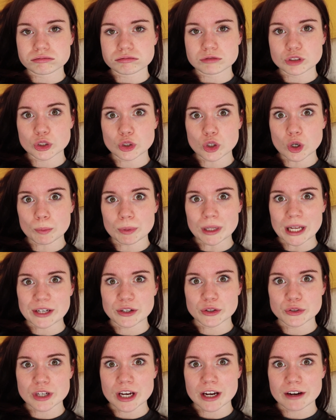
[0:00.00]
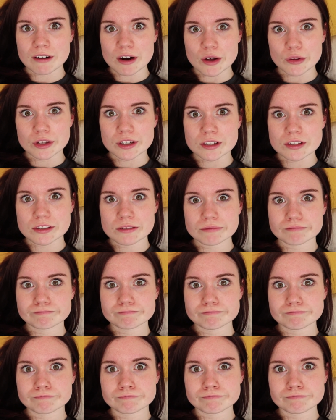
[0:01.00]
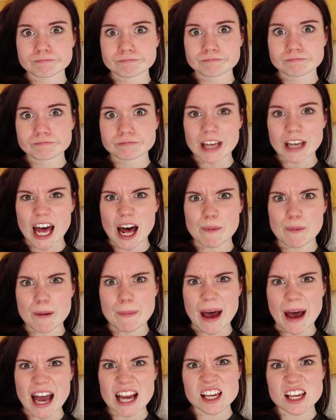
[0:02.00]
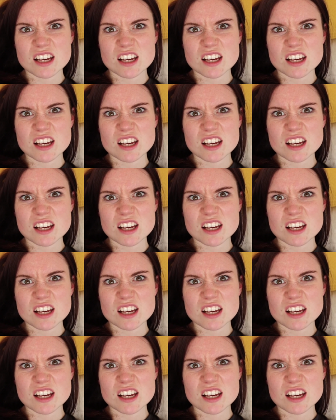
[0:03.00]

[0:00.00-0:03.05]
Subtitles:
Do not plan your day around this. I'll be back.